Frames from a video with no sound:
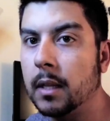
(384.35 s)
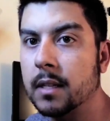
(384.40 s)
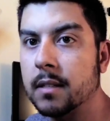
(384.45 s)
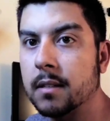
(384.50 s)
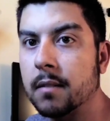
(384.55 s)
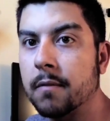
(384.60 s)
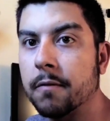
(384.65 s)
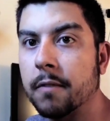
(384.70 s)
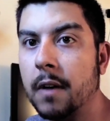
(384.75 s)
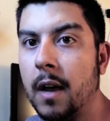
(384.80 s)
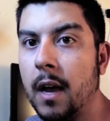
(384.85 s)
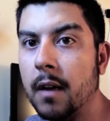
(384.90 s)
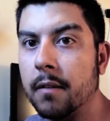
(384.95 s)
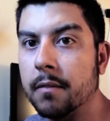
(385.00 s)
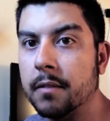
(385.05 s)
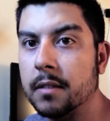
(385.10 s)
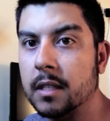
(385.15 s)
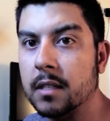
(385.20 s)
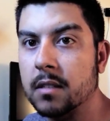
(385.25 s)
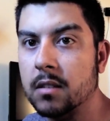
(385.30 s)
less than
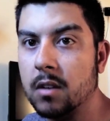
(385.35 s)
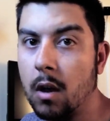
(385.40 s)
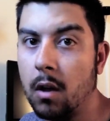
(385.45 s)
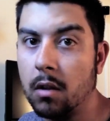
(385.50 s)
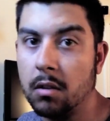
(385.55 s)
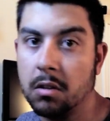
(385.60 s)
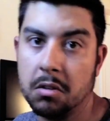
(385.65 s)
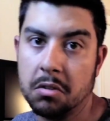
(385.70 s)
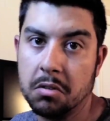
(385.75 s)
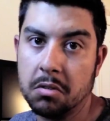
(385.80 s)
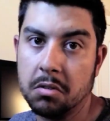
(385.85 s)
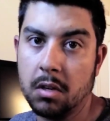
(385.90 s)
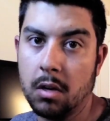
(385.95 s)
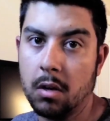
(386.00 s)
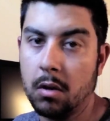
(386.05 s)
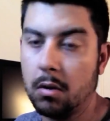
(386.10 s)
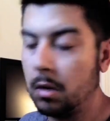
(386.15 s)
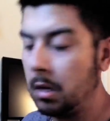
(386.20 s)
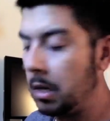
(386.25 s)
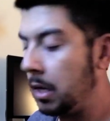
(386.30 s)

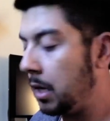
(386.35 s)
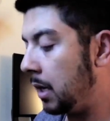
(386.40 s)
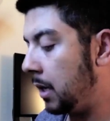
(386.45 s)
$5-6.